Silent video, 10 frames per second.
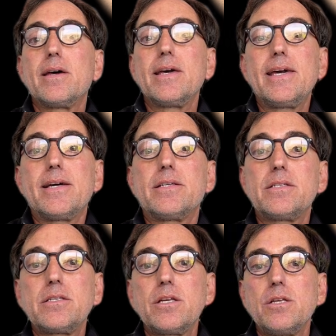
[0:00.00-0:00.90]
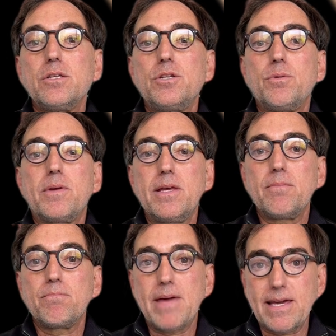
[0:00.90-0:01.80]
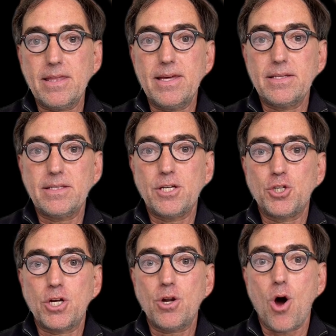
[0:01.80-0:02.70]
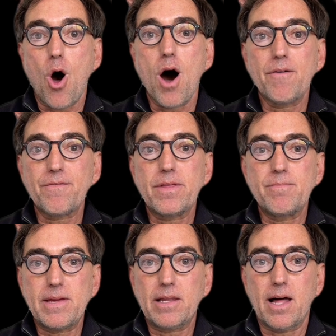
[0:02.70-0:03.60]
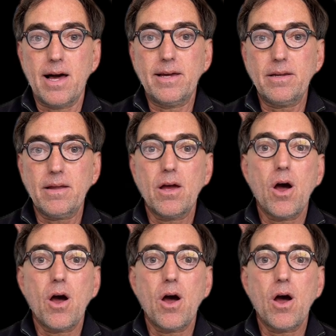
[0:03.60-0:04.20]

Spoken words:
is to make the incision off the midline,